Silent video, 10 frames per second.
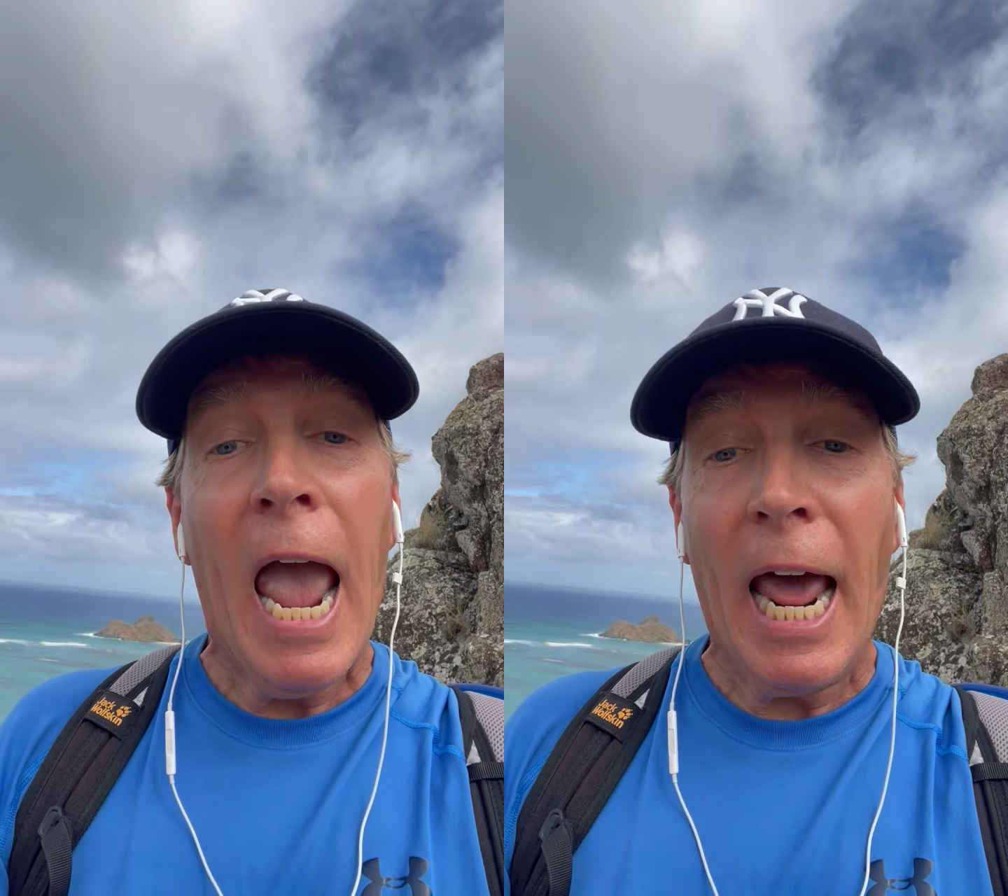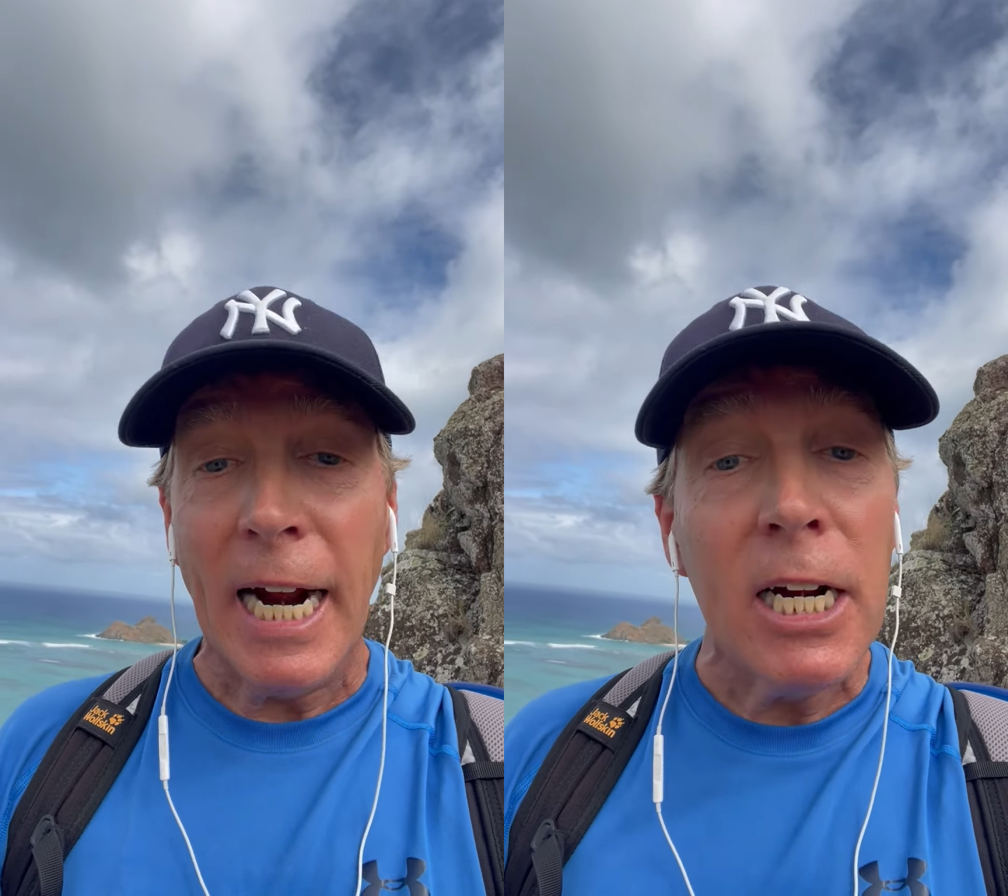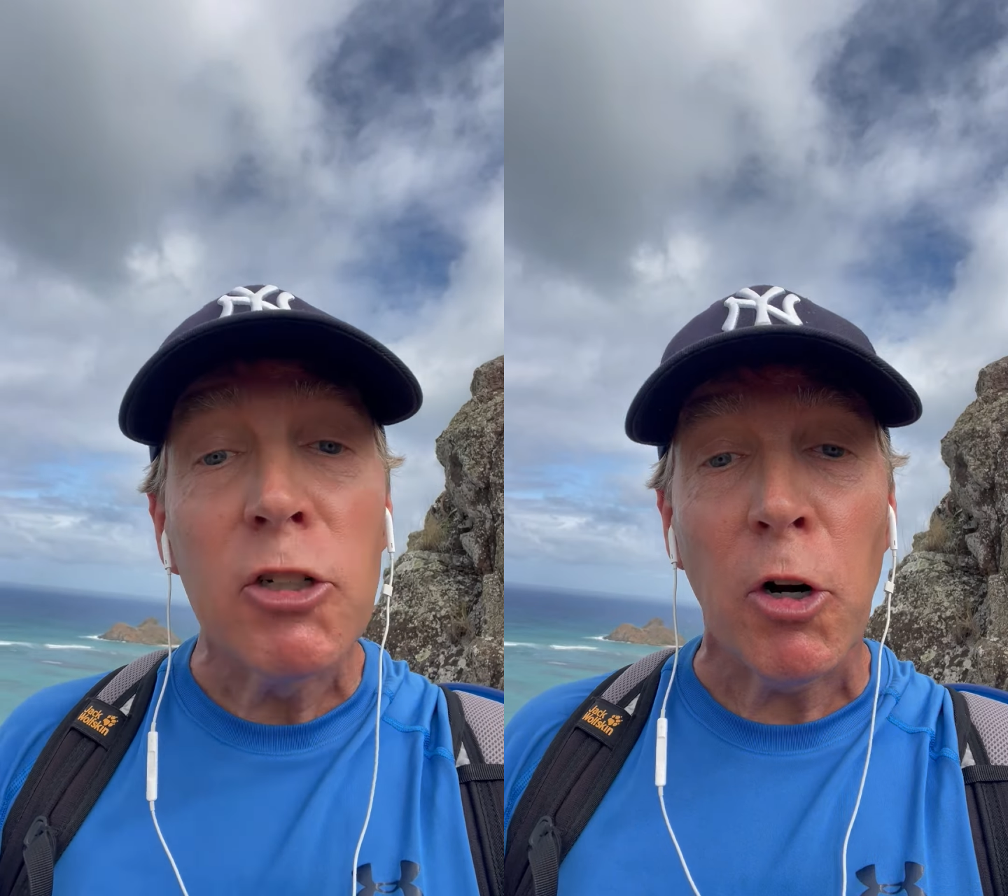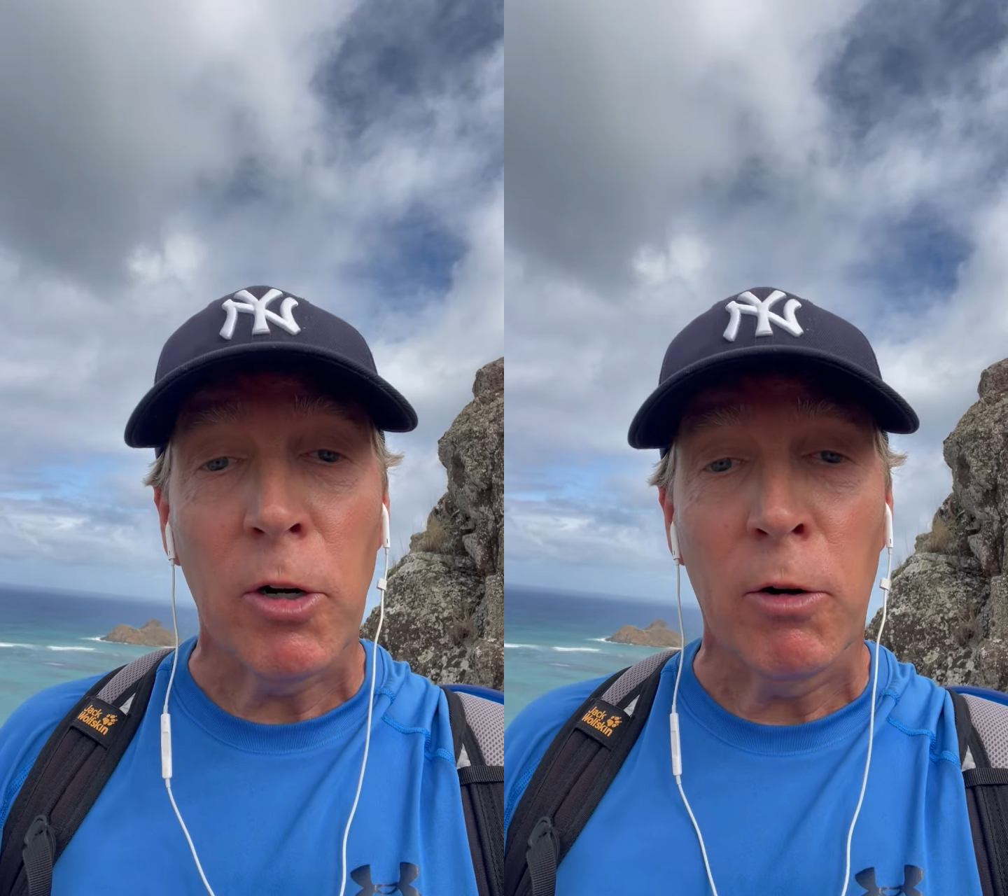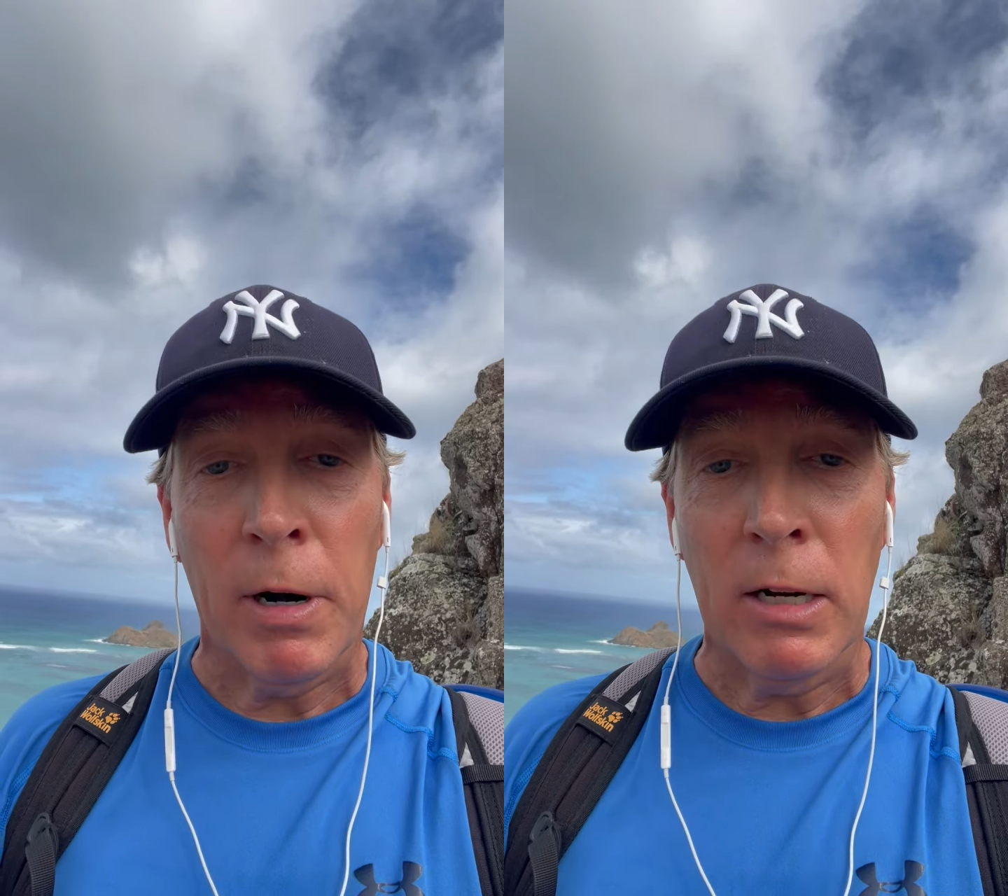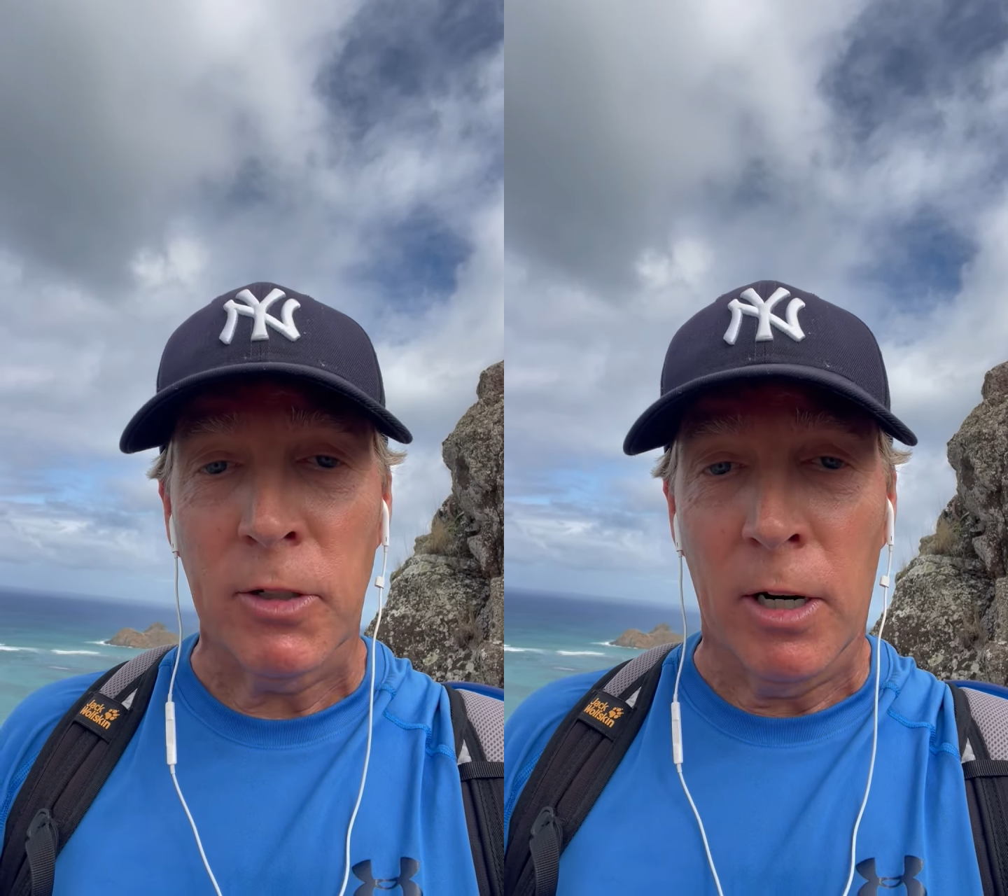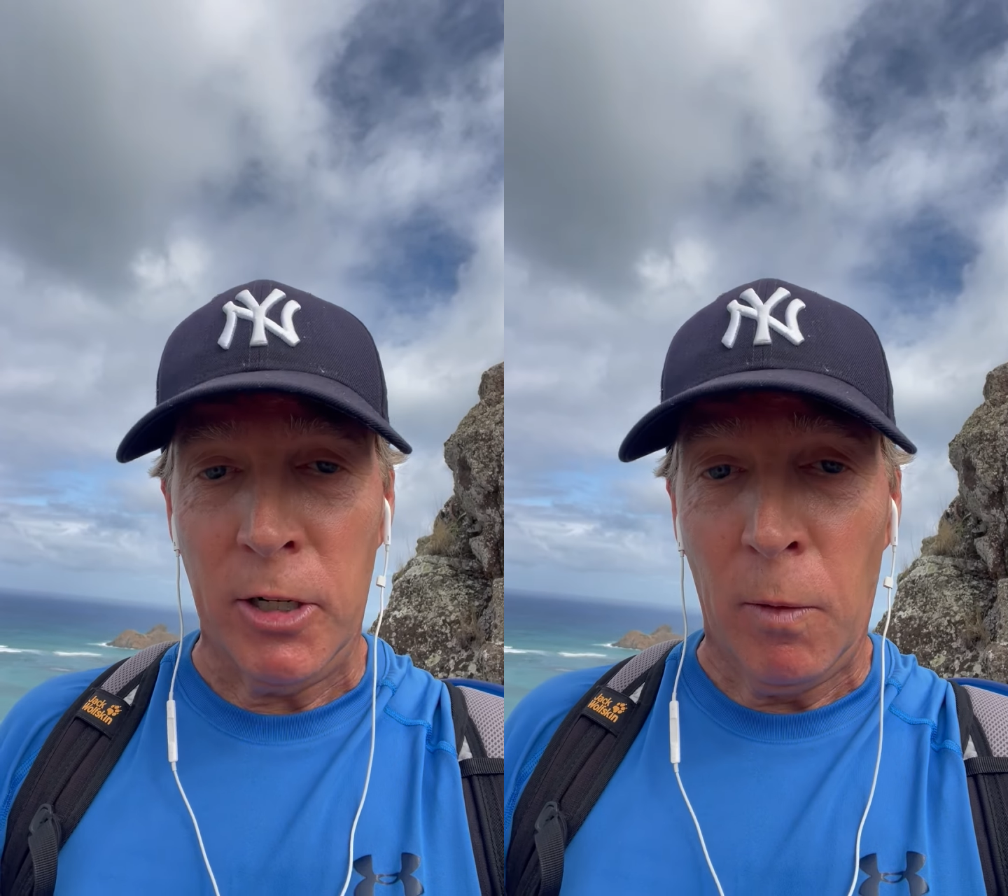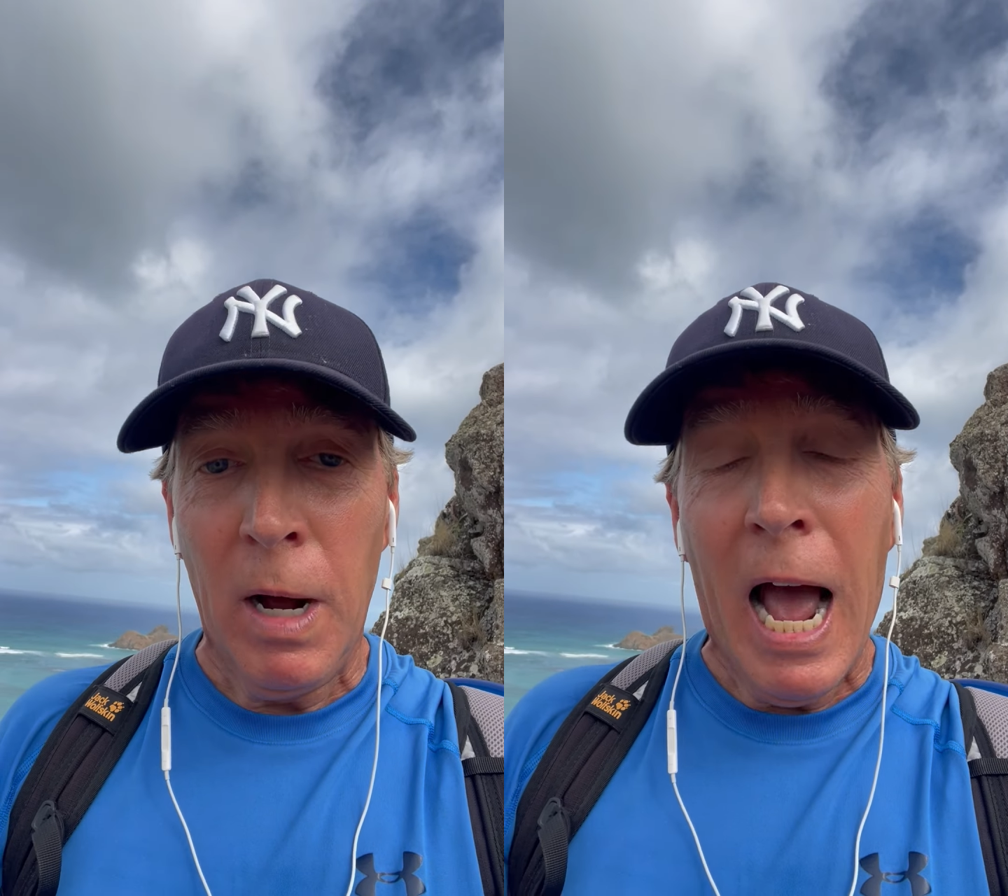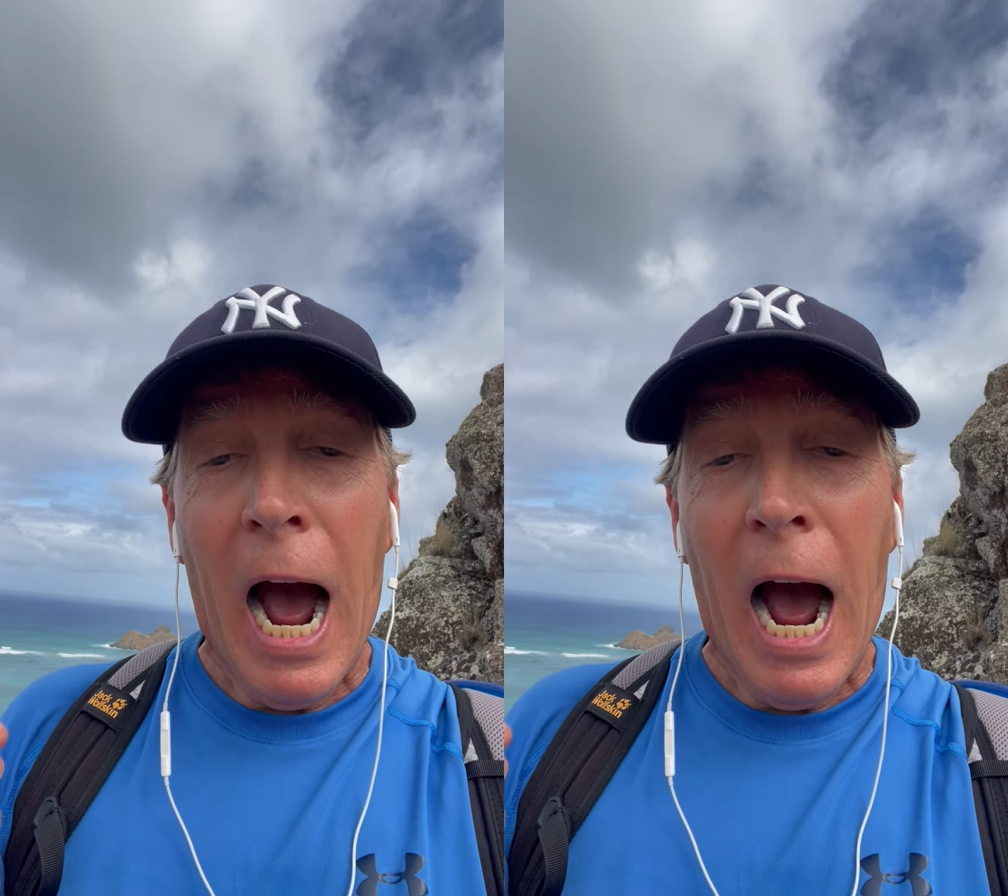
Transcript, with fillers: and I'm going to turn it around on you.